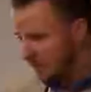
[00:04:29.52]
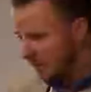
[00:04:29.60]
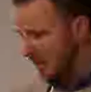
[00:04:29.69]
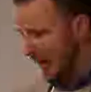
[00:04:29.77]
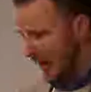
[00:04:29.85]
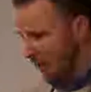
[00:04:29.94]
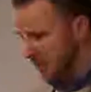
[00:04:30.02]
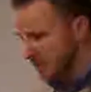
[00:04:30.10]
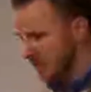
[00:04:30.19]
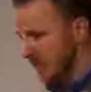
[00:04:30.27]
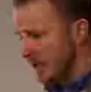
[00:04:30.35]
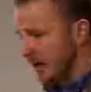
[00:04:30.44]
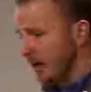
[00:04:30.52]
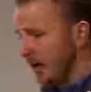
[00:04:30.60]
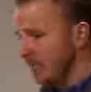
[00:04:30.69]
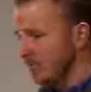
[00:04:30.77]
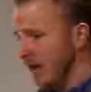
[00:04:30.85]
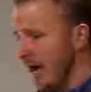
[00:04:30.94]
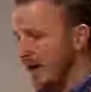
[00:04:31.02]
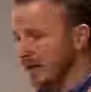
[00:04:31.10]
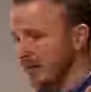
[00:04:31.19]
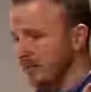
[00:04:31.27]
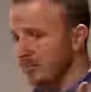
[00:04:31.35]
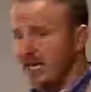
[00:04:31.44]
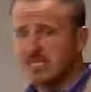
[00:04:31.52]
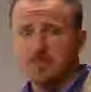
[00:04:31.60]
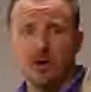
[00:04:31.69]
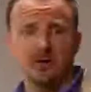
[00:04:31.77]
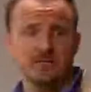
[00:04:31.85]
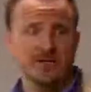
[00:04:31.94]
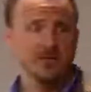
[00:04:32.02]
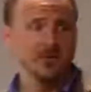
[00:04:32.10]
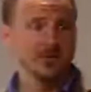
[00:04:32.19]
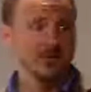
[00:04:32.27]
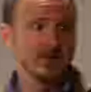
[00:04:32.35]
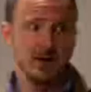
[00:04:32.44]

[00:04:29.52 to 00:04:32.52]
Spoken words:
I was at a baseball field.